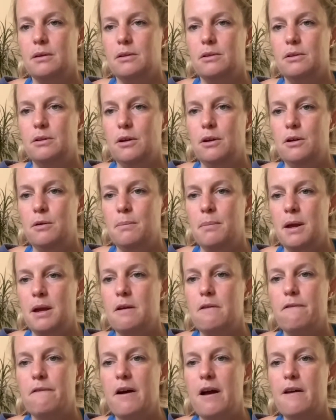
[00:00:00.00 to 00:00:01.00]
So you
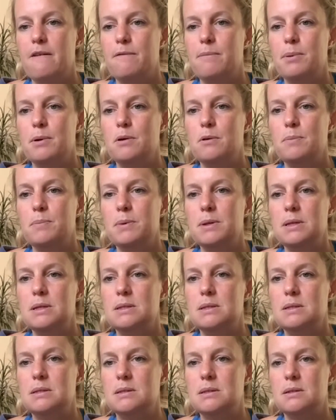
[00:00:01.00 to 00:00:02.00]
make 5
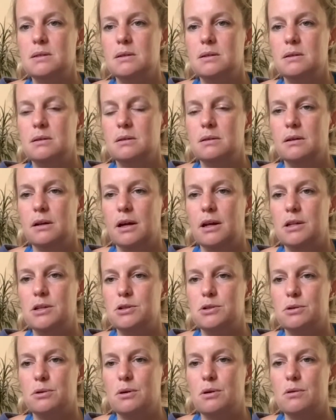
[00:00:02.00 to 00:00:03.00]
burpees
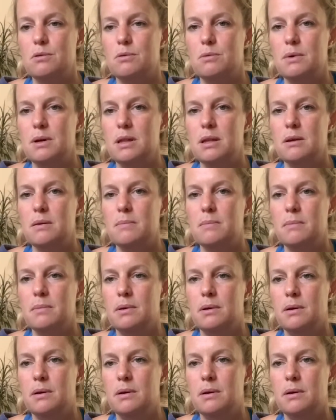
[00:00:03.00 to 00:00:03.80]
at your own rhythm.